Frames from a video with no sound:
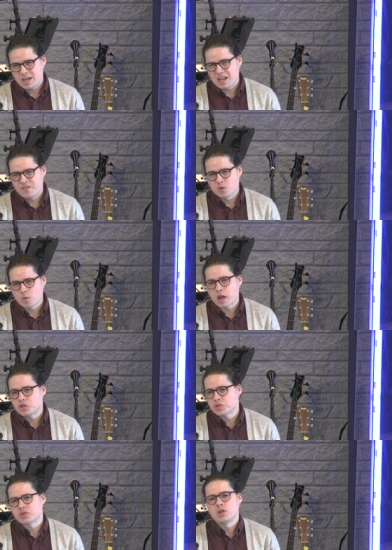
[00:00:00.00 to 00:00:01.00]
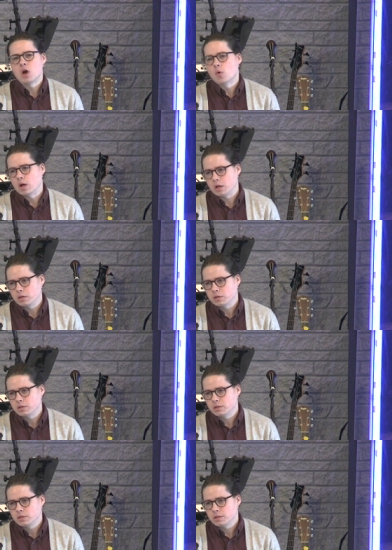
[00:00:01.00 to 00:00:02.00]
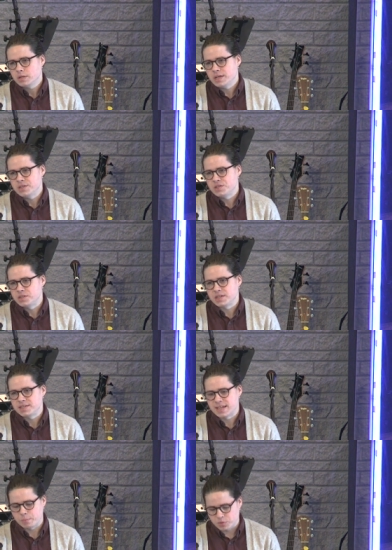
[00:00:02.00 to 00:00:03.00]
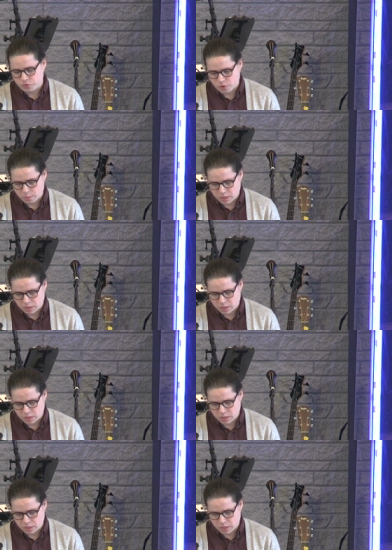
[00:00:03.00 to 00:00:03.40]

even righteous Noah isn't exempt from it.